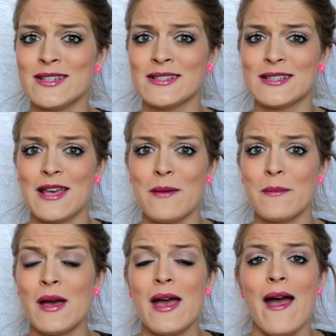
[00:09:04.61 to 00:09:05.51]

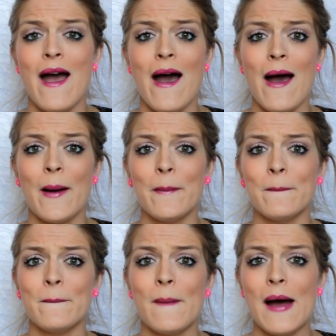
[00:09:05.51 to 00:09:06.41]
Dischem
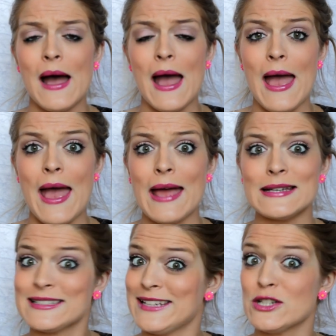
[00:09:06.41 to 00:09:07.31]

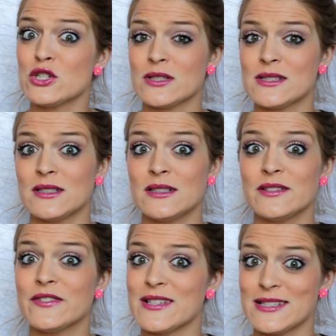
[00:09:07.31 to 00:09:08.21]
and get
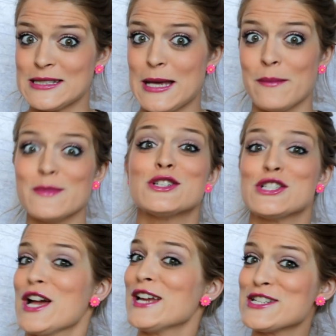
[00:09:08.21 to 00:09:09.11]
yourself some
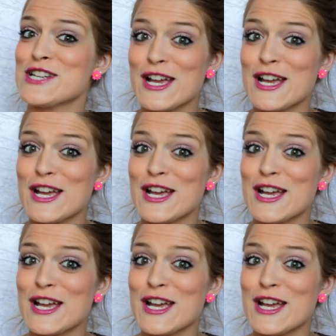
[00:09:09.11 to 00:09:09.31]
shine